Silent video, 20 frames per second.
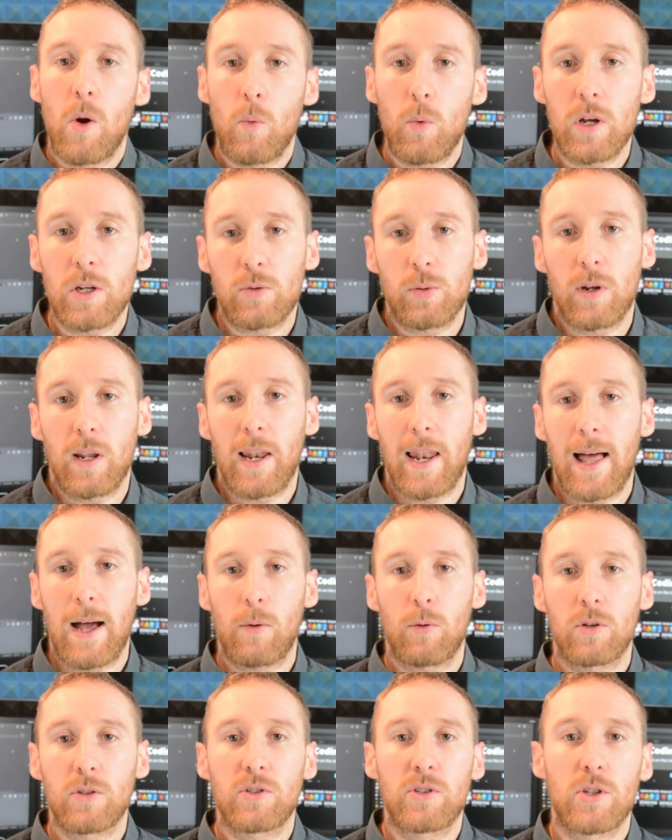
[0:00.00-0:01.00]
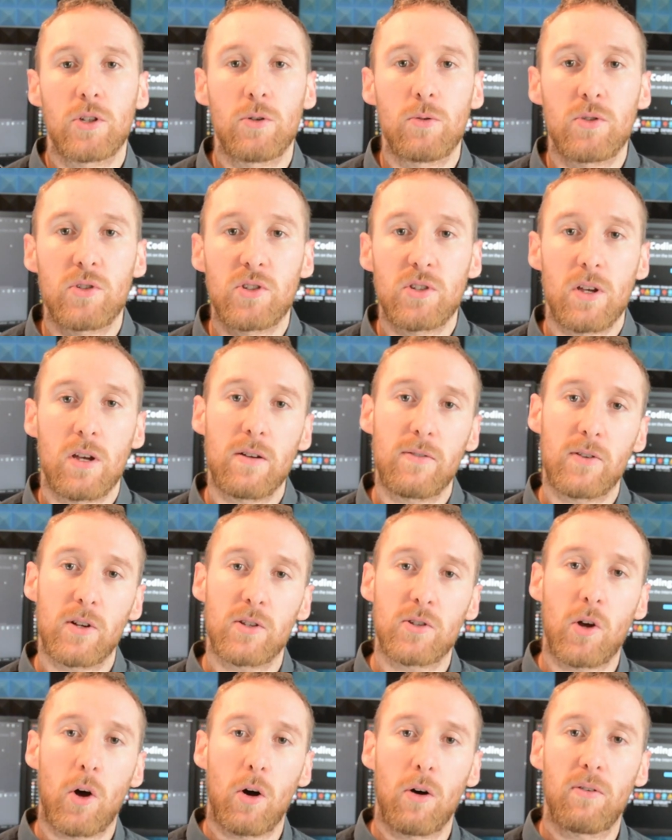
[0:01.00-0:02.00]
which will allow us to use
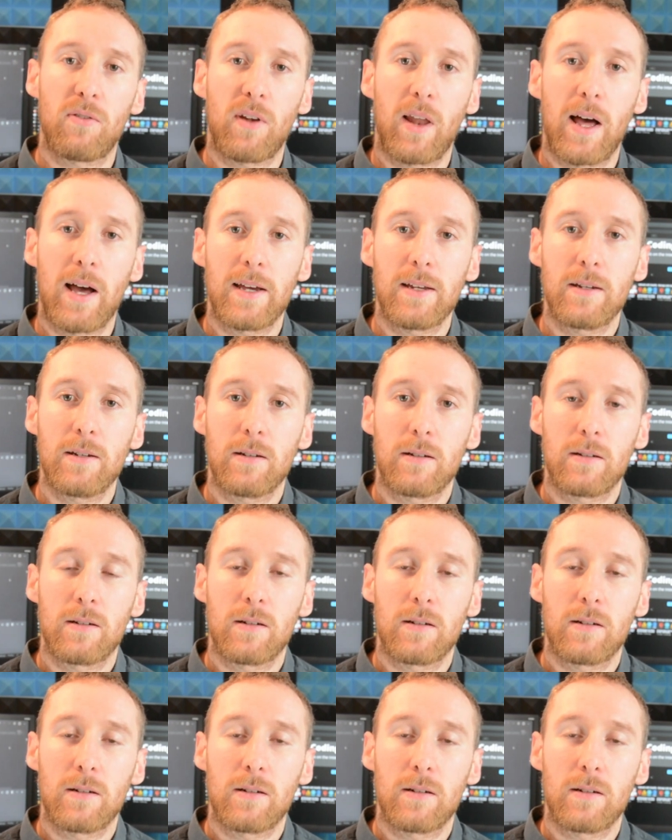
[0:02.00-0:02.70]
serverless offline